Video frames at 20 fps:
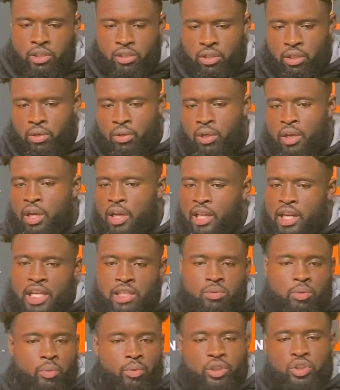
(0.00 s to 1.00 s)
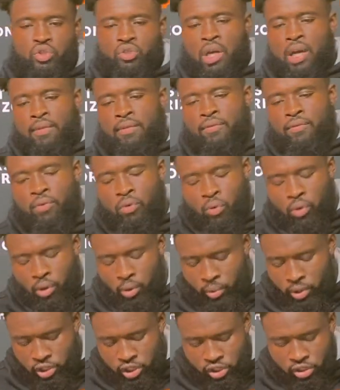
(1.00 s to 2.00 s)
So that's what we're striving for,
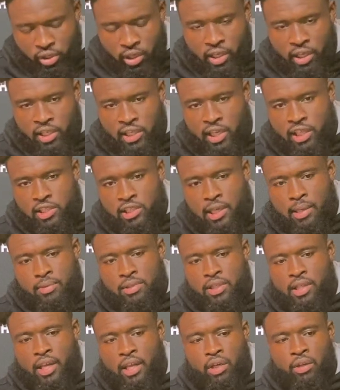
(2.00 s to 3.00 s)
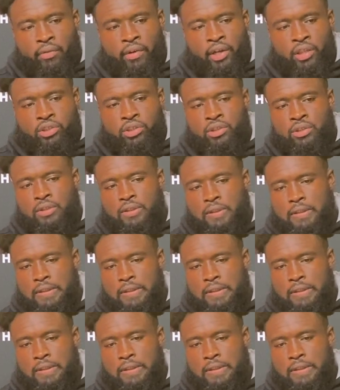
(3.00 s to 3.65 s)
and we're just trying to take steps in that direction.